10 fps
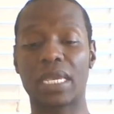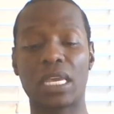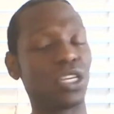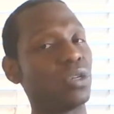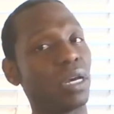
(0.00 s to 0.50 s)

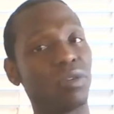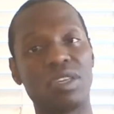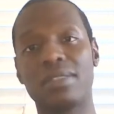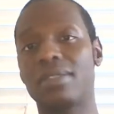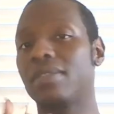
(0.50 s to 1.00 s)
you know,
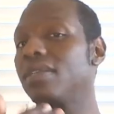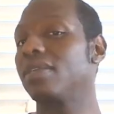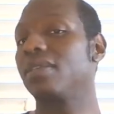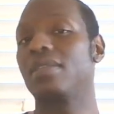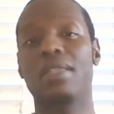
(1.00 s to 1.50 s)
just
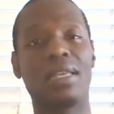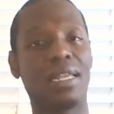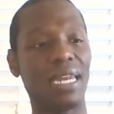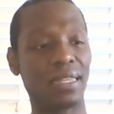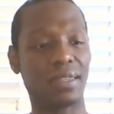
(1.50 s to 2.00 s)

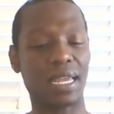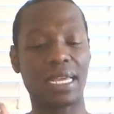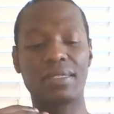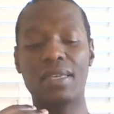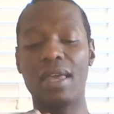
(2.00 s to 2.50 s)
let
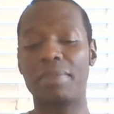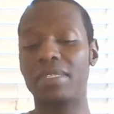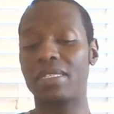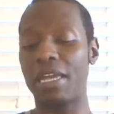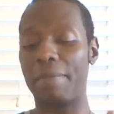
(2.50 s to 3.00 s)
things come
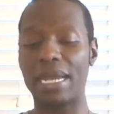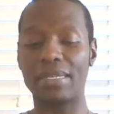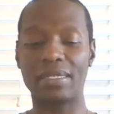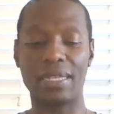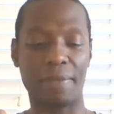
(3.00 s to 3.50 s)
step by
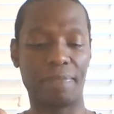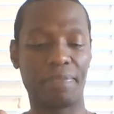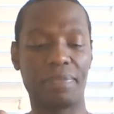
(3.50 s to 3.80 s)
step.